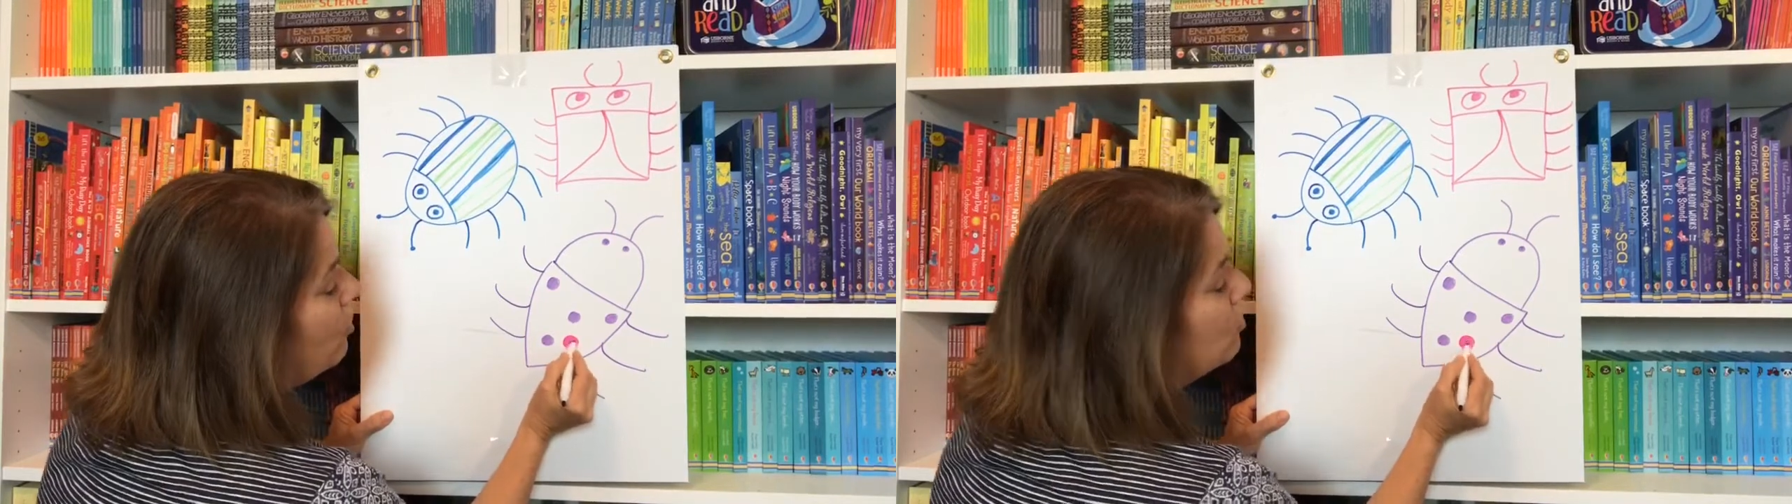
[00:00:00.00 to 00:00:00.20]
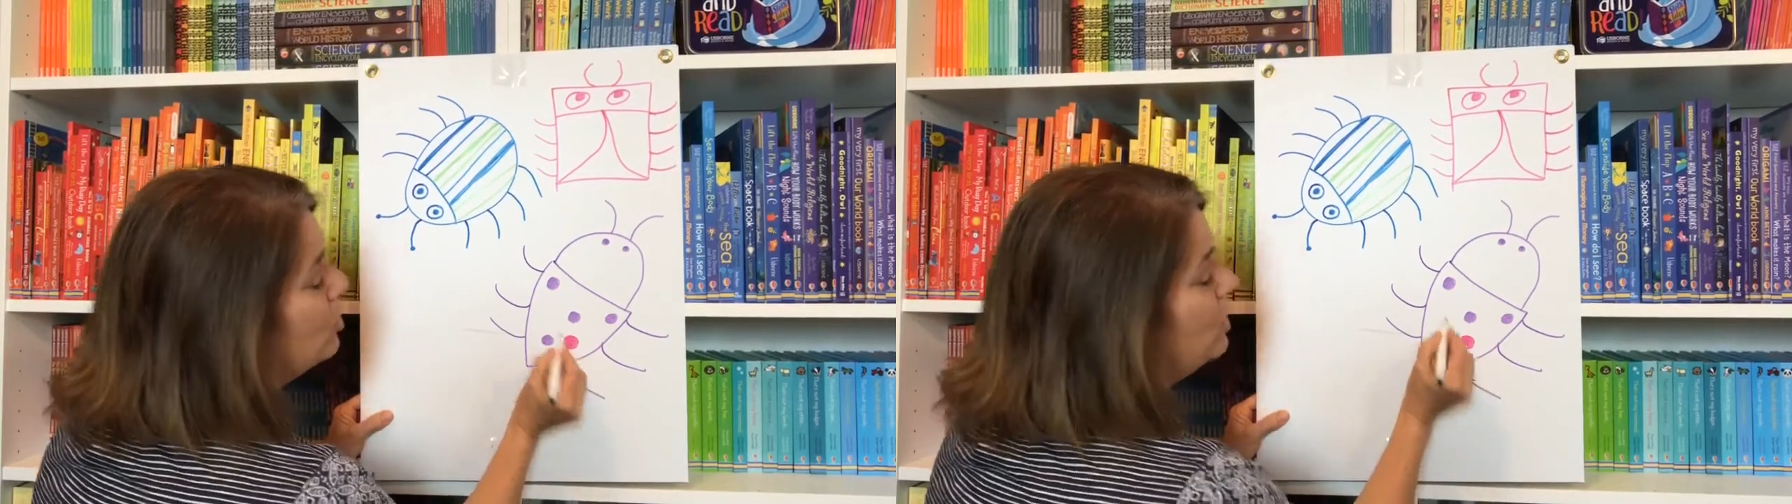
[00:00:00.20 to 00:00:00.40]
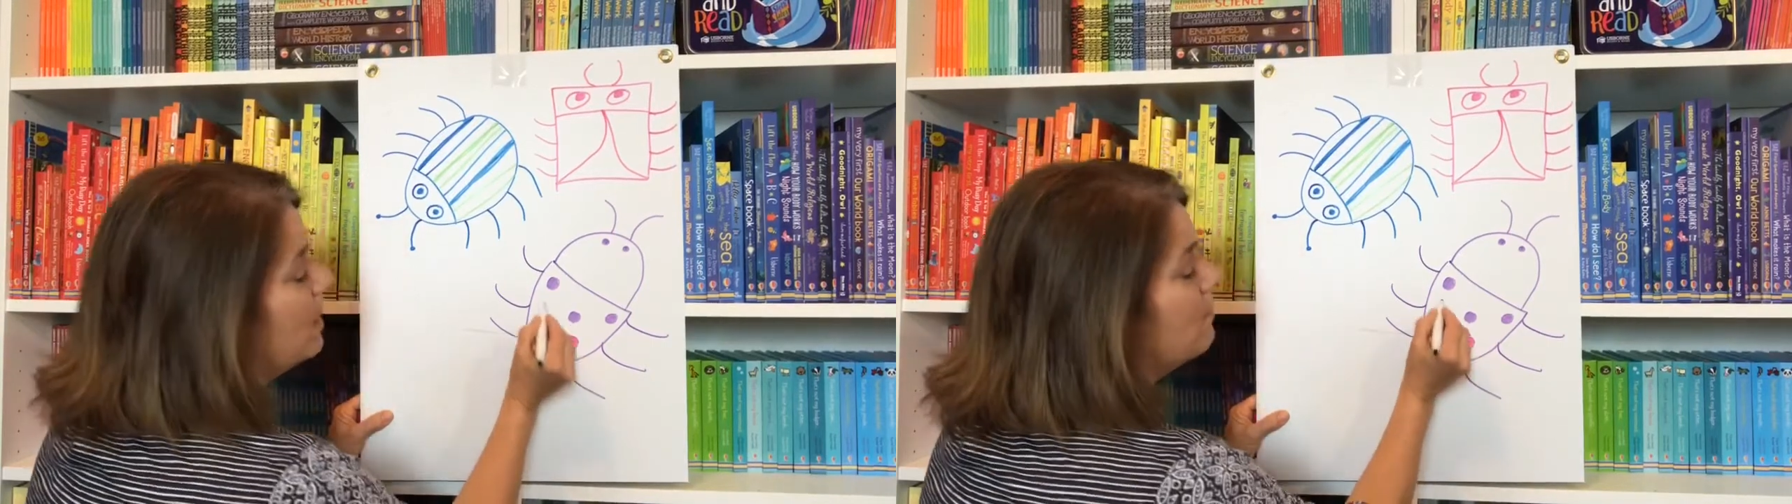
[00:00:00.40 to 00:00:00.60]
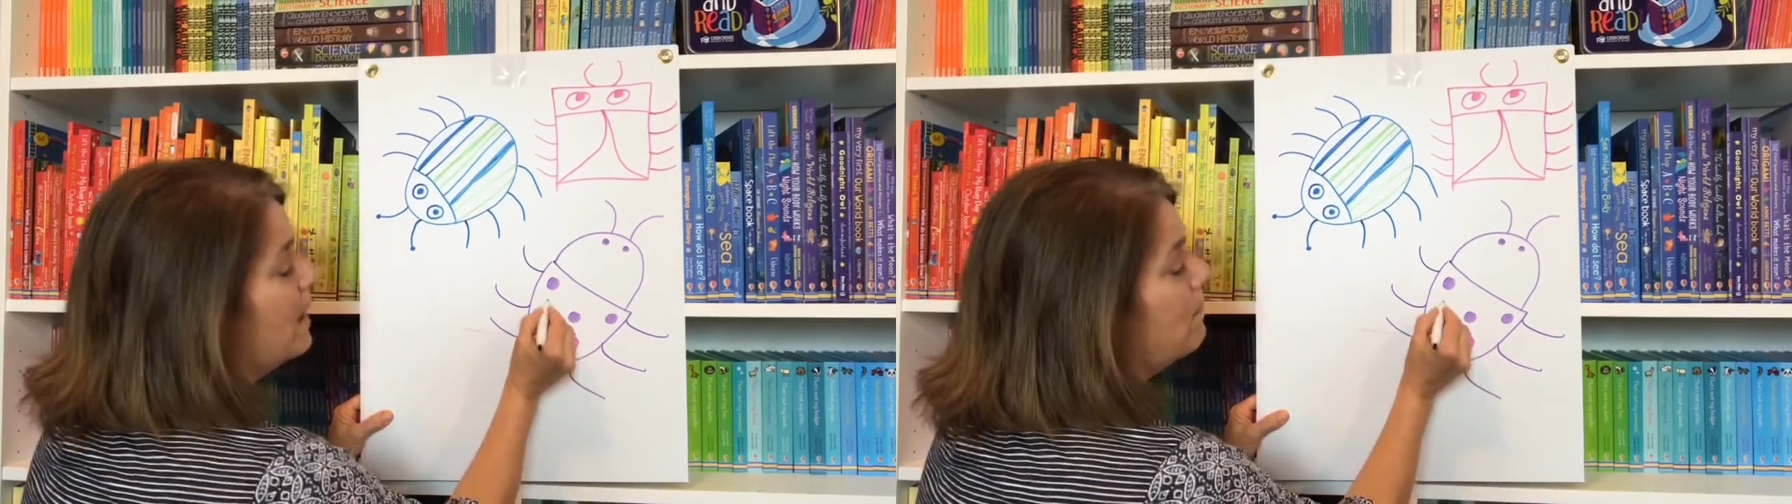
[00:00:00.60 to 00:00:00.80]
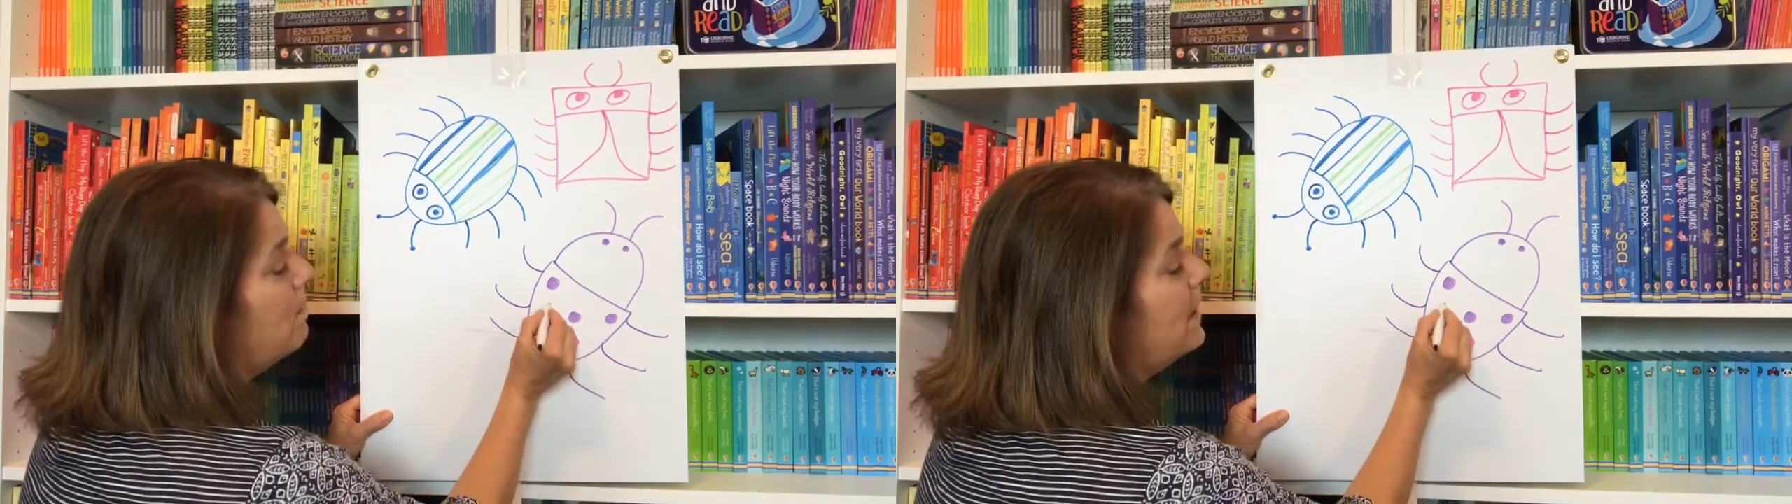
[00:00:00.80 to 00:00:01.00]
look at my
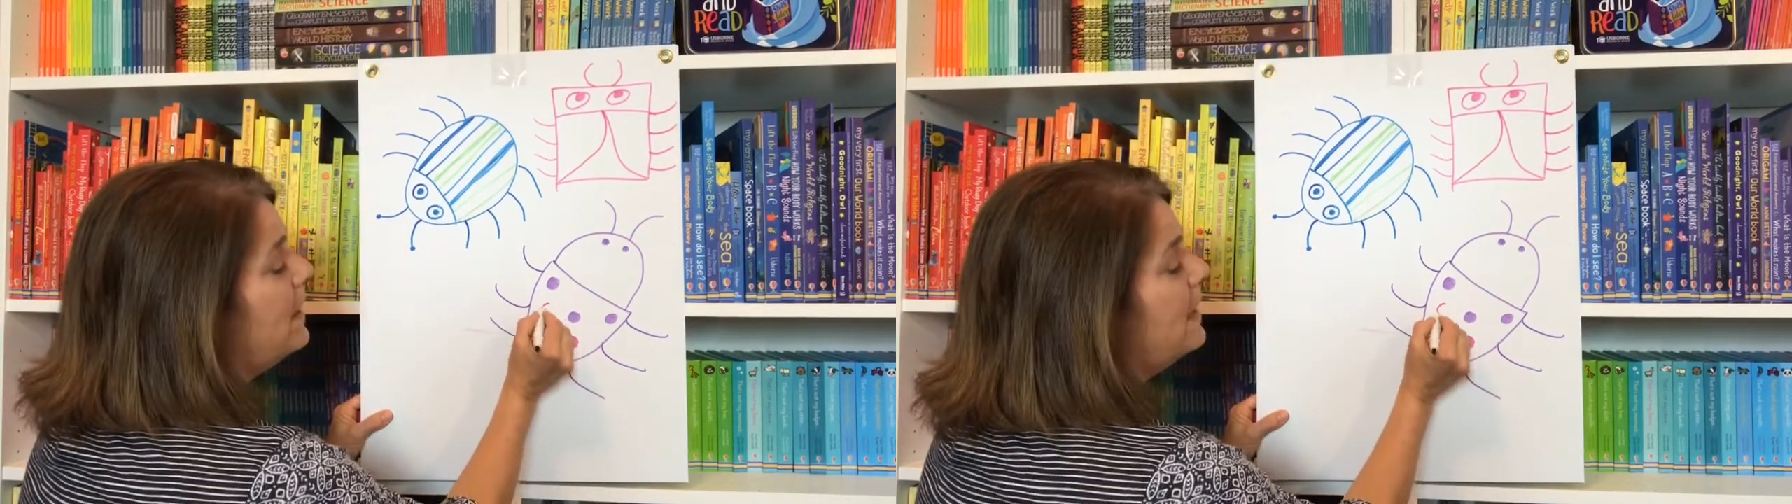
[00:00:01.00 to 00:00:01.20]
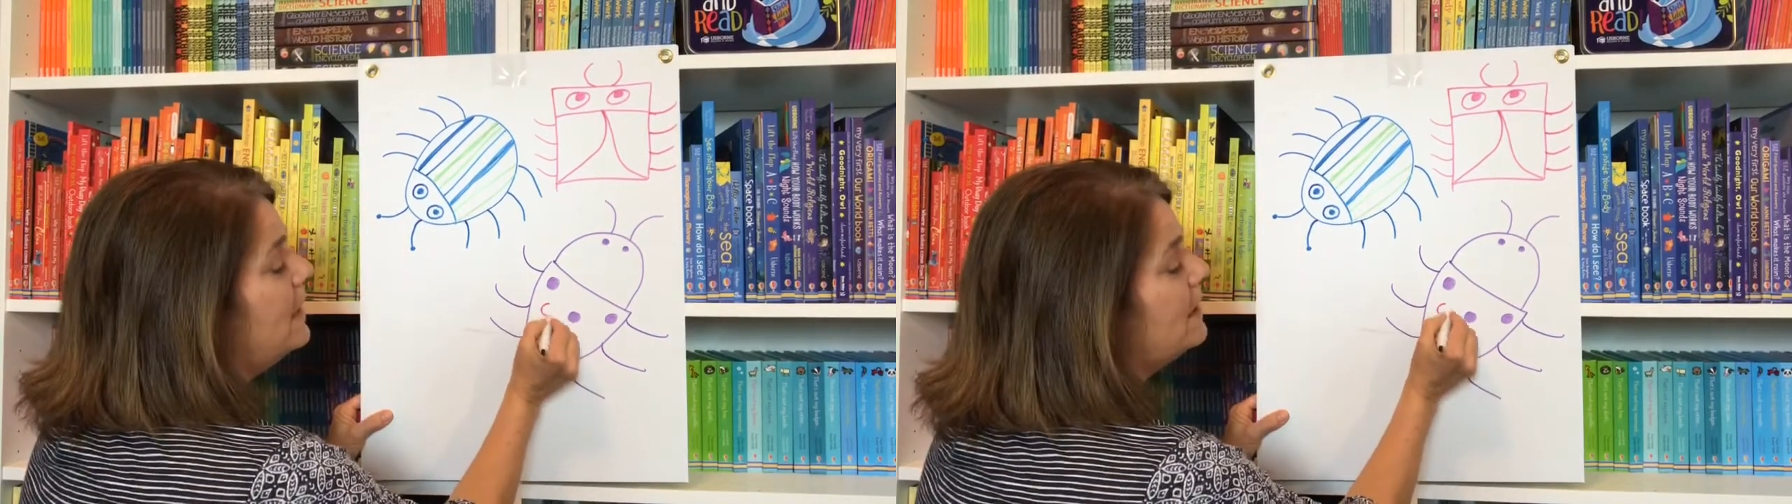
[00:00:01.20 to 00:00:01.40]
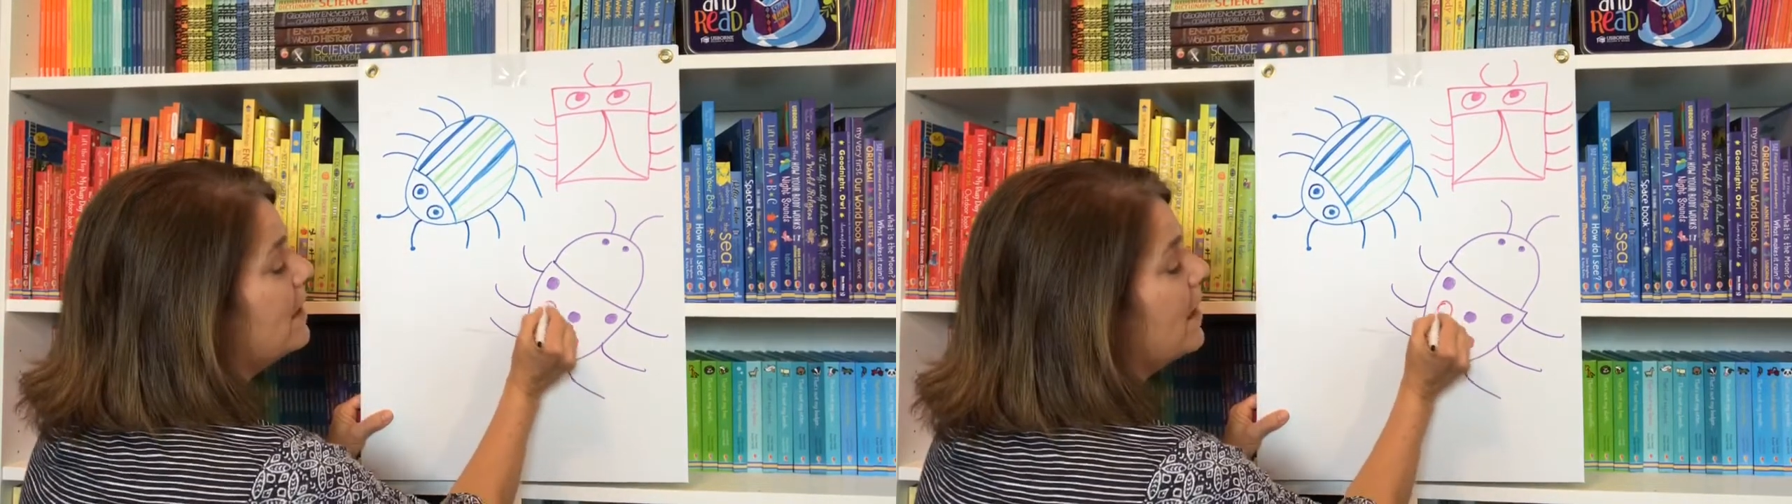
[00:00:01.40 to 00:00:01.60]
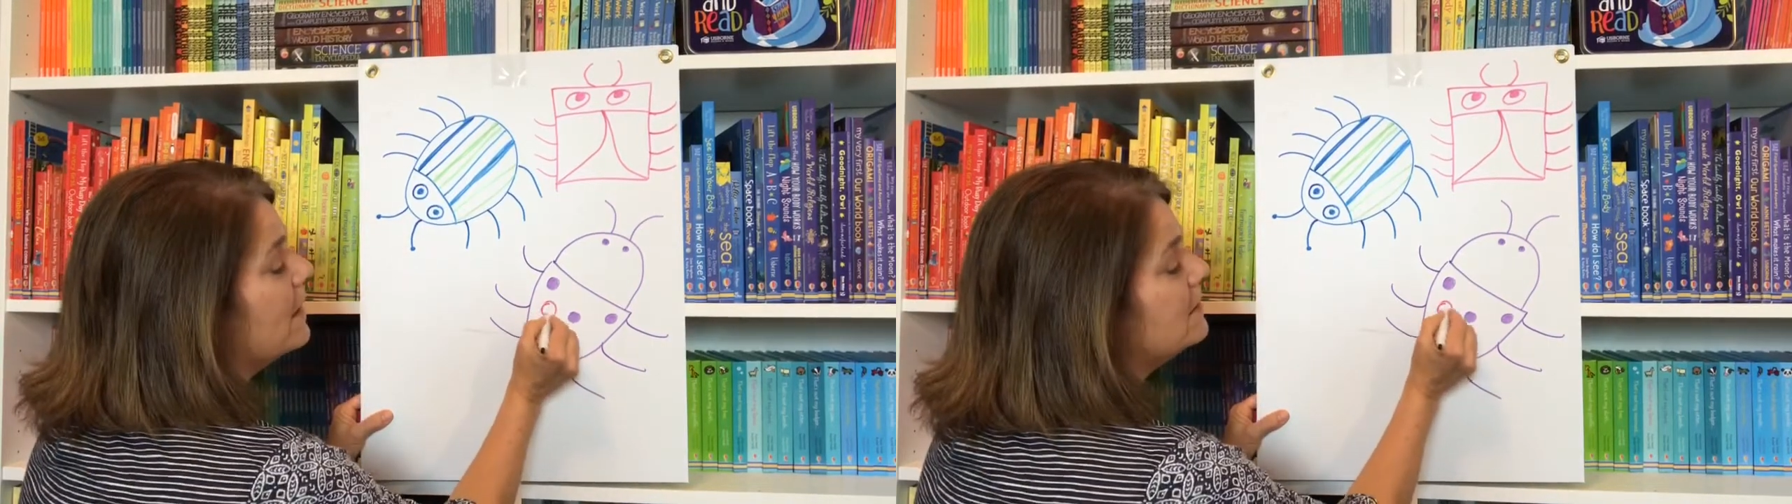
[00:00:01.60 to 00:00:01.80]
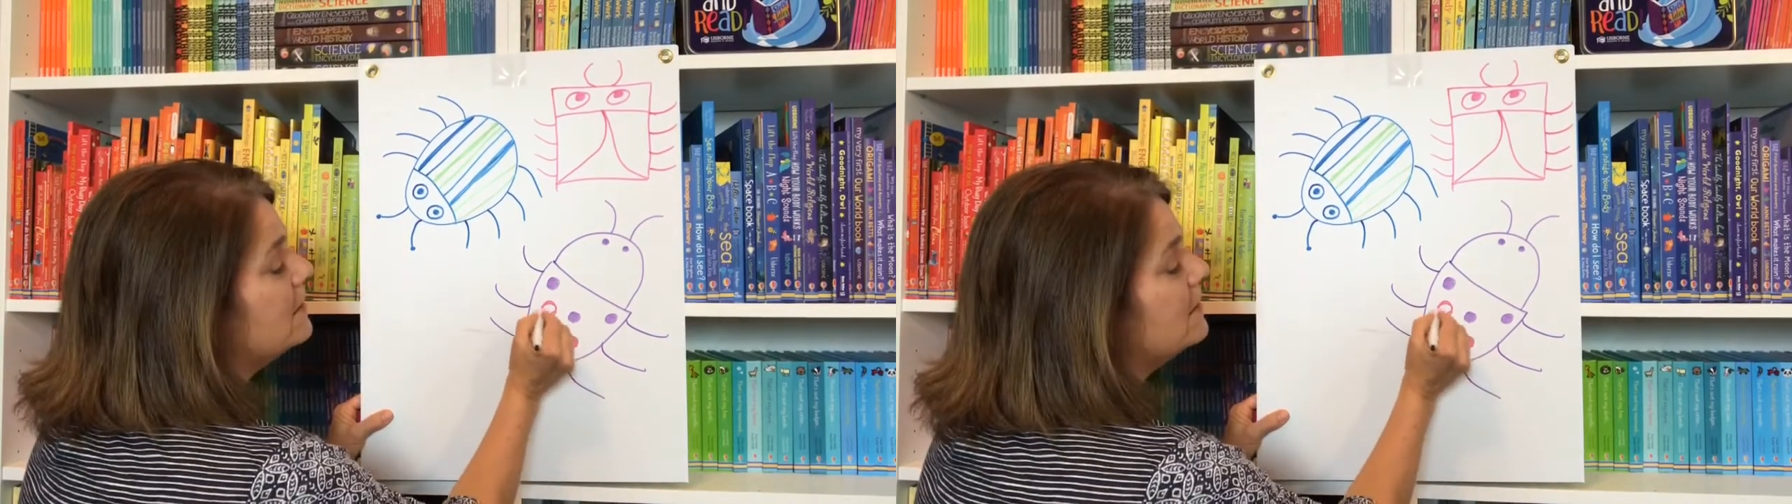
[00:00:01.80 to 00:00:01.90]
pink dots.